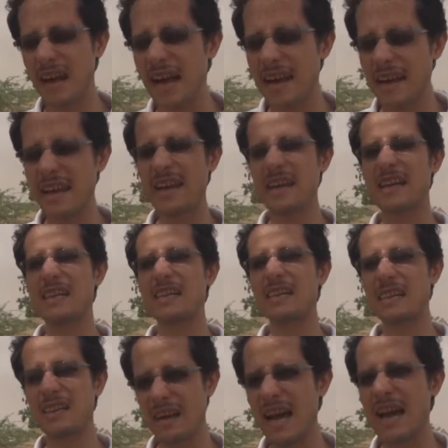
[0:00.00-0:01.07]
real
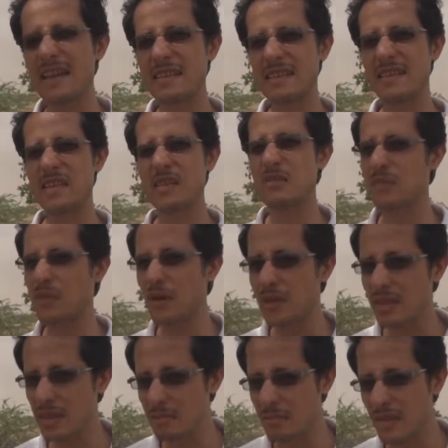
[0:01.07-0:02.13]
crisis for
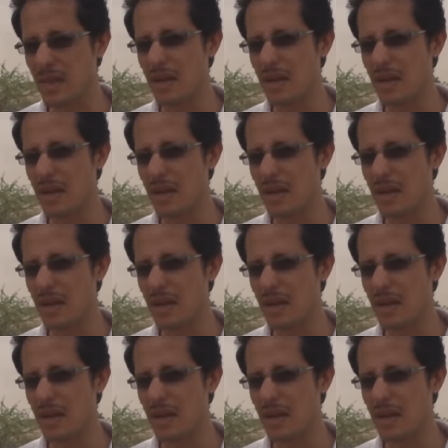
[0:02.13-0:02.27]
them,